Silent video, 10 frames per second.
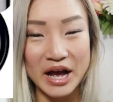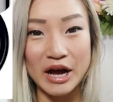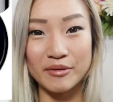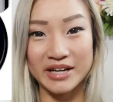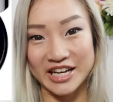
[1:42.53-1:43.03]

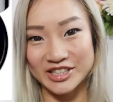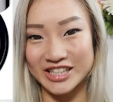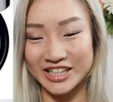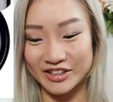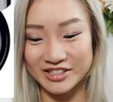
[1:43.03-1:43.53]
how it
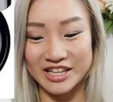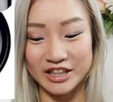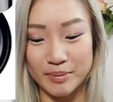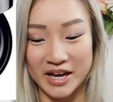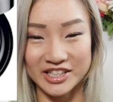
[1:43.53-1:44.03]
actually looks in
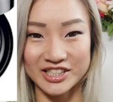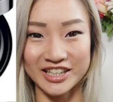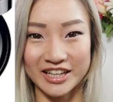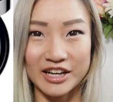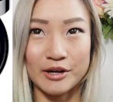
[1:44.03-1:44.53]
the
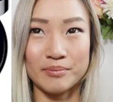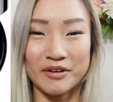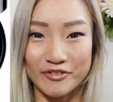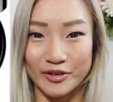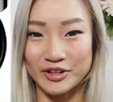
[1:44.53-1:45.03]
packaging
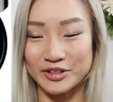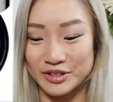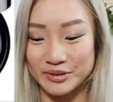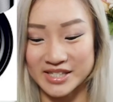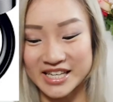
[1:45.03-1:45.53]
before you
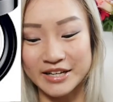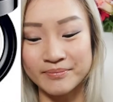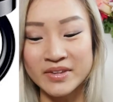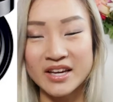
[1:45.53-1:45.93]
use it.